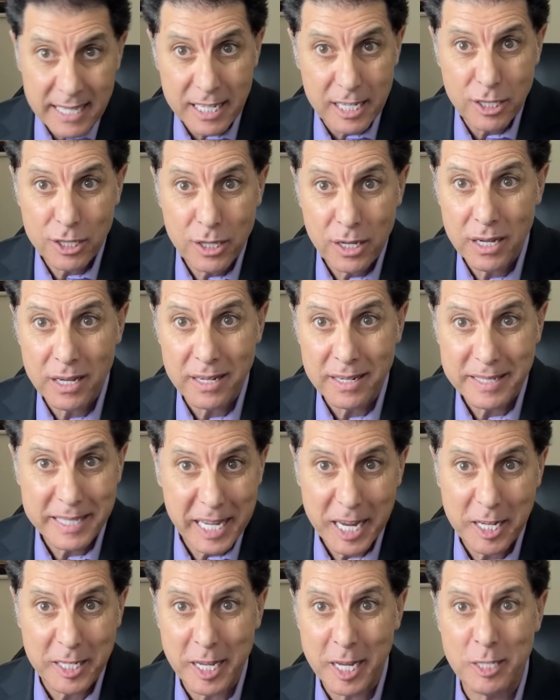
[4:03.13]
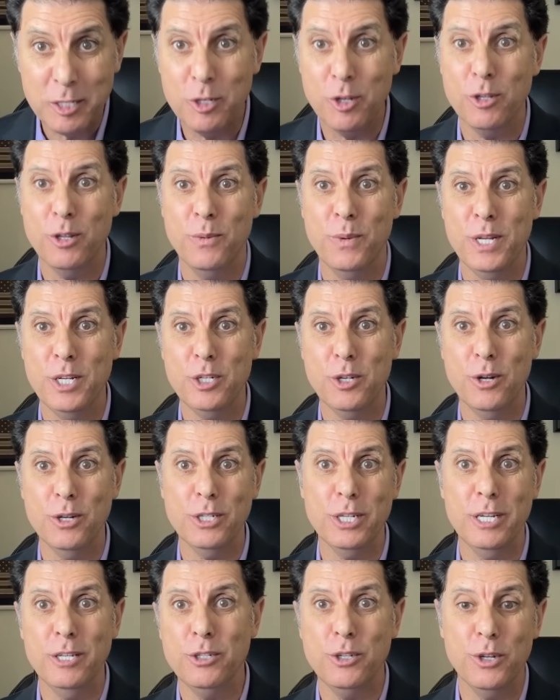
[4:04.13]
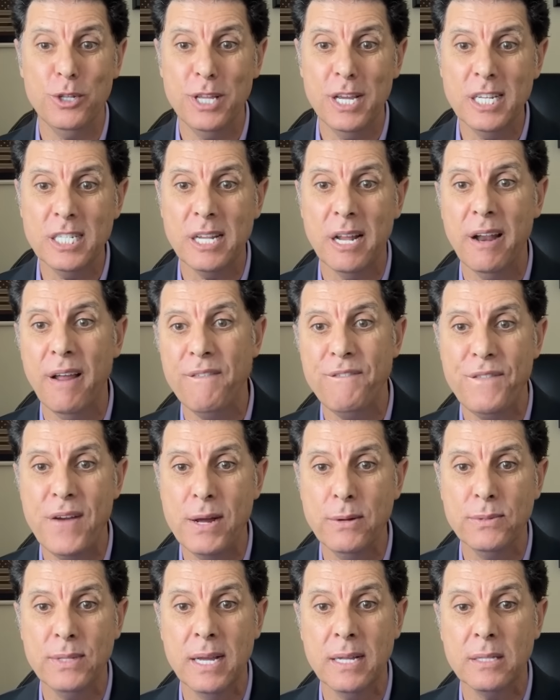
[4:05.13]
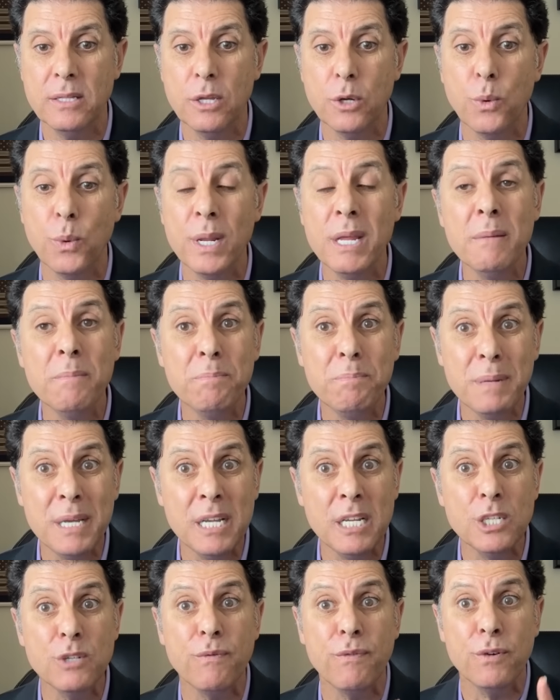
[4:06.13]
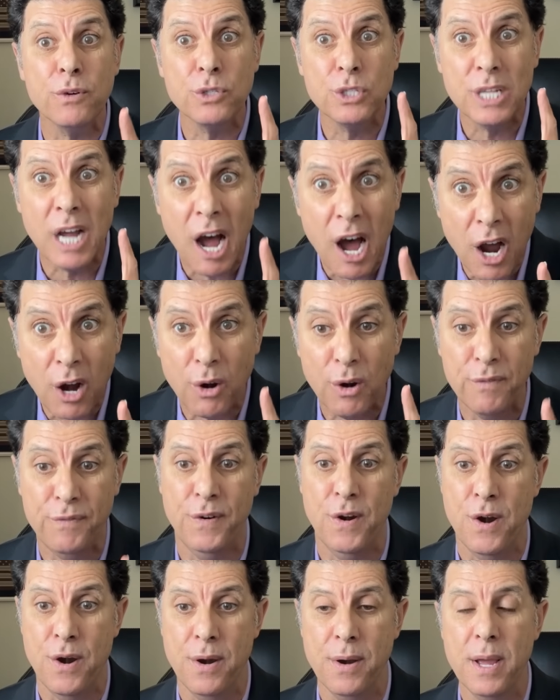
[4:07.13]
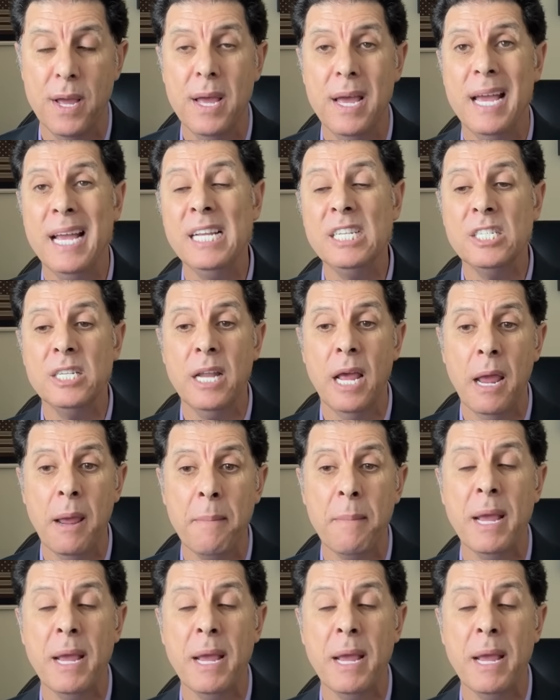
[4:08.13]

did dig into the research into this, and I found that the Greenpeace photographer, his name